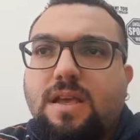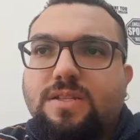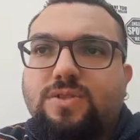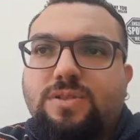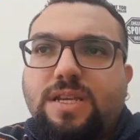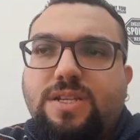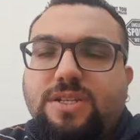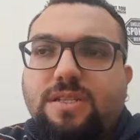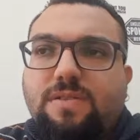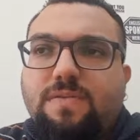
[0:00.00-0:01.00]

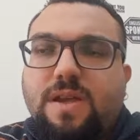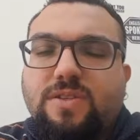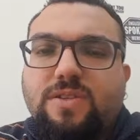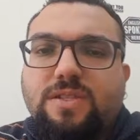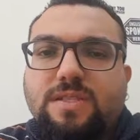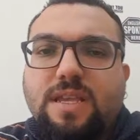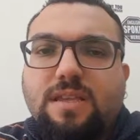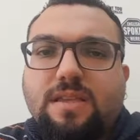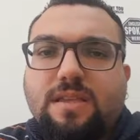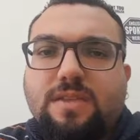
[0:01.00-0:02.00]
Traditional versus
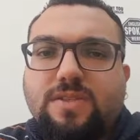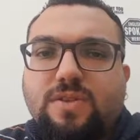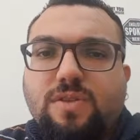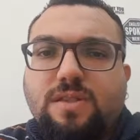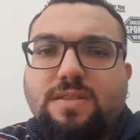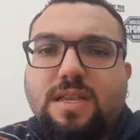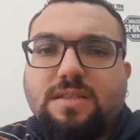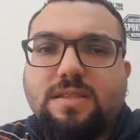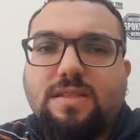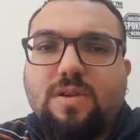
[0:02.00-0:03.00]

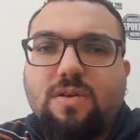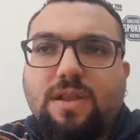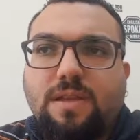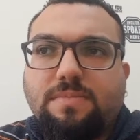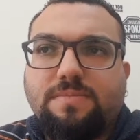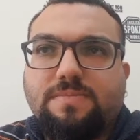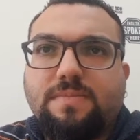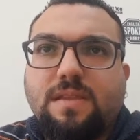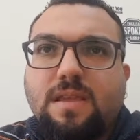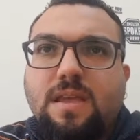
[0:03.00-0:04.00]
student-centered learning.
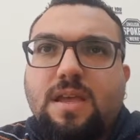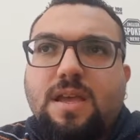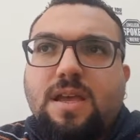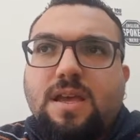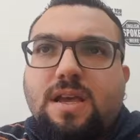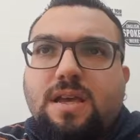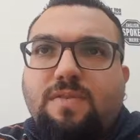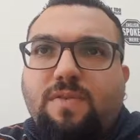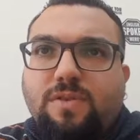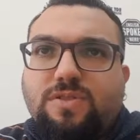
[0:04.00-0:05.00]

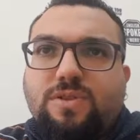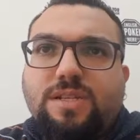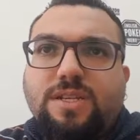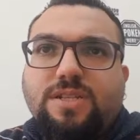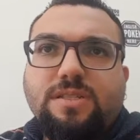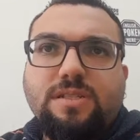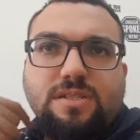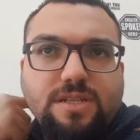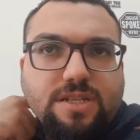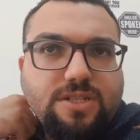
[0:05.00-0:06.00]
For
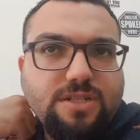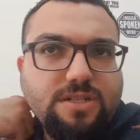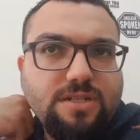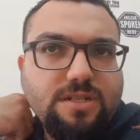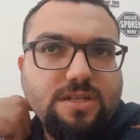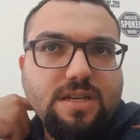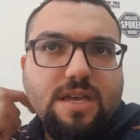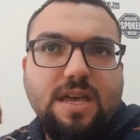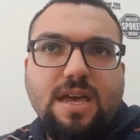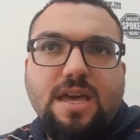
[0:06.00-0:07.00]
traditional, teacher
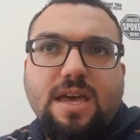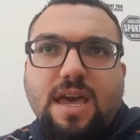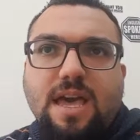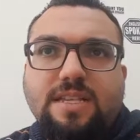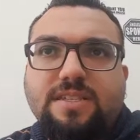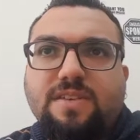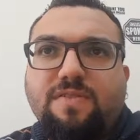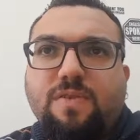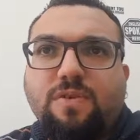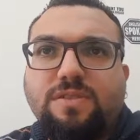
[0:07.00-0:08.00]
as
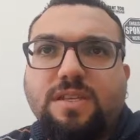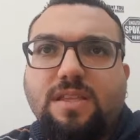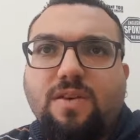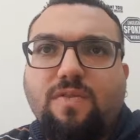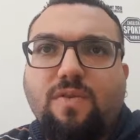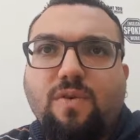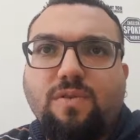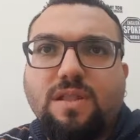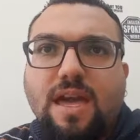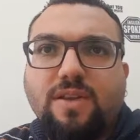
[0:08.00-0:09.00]
fountain of
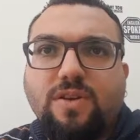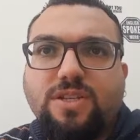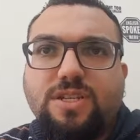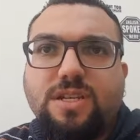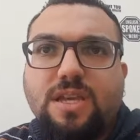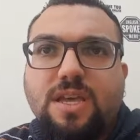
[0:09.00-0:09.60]
all language,